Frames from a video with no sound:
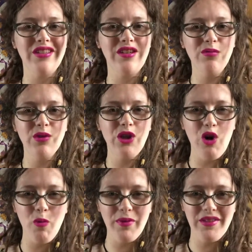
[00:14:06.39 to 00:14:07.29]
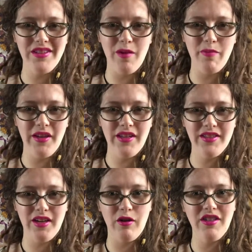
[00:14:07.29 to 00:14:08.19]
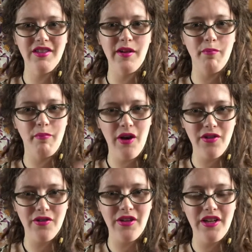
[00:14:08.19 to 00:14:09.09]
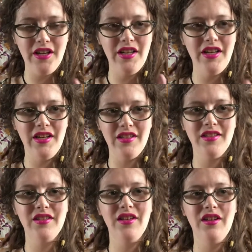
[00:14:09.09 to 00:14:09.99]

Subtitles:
and it really opens up, and it's kind of buttery in its